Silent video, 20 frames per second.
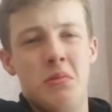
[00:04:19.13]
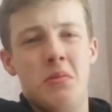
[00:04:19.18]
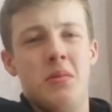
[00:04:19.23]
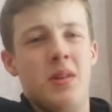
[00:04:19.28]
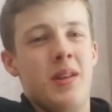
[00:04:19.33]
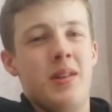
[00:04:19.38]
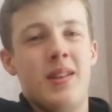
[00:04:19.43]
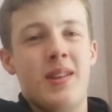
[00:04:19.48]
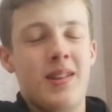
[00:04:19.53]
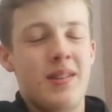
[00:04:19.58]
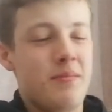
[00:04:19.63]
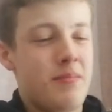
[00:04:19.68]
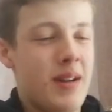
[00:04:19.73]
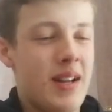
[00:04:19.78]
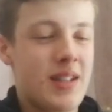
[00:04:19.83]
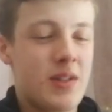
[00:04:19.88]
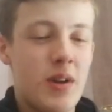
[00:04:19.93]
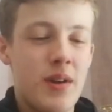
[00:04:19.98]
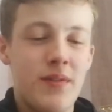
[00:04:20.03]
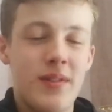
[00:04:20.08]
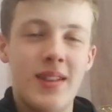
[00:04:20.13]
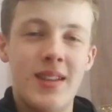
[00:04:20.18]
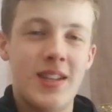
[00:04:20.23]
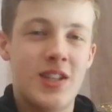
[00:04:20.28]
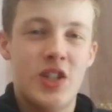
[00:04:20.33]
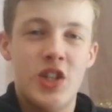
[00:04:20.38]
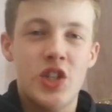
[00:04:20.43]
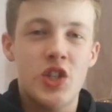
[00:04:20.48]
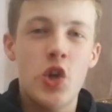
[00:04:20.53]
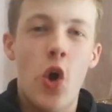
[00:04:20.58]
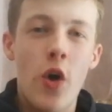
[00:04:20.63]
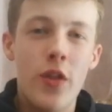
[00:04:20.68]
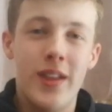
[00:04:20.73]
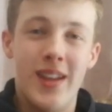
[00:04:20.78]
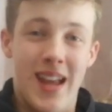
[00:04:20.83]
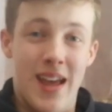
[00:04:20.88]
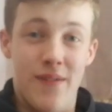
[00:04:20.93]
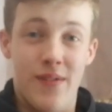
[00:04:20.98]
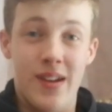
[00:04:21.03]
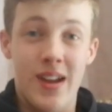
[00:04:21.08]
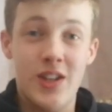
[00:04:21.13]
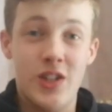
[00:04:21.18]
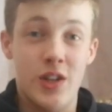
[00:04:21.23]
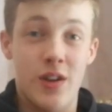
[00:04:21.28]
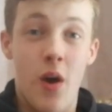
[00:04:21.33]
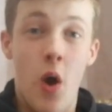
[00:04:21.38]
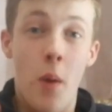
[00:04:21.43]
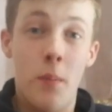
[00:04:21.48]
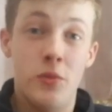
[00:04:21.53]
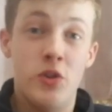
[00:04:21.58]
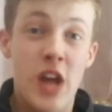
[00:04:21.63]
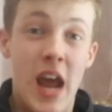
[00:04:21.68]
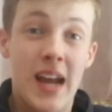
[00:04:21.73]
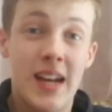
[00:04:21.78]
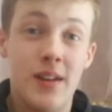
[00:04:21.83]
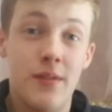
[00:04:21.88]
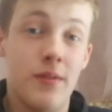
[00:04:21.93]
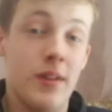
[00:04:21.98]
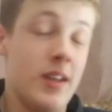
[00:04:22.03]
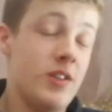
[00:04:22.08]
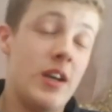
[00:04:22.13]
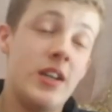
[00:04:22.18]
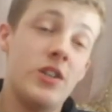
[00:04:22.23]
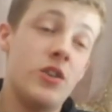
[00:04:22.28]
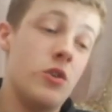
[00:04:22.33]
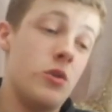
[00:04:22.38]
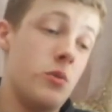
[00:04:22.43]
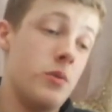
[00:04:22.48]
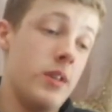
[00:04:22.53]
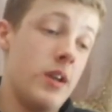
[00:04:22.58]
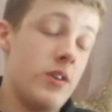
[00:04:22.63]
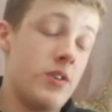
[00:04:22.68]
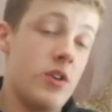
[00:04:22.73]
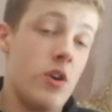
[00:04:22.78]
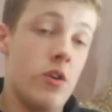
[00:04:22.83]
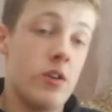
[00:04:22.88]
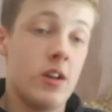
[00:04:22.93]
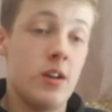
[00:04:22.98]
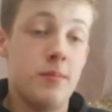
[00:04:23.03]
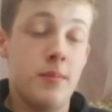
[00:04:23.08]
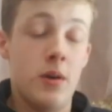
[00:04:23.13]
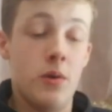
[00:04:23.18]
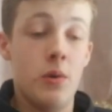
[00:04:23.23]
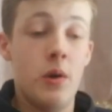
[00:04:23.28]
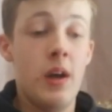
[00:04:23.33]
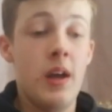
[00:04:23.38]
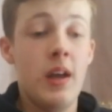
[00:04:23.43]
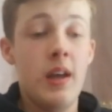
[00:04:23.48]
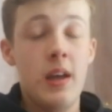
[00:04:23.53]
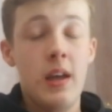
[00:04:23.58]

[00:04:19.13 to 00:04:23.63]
Well, but that's not even, it's just not the definition, objectively. So I don't know what they're talking about.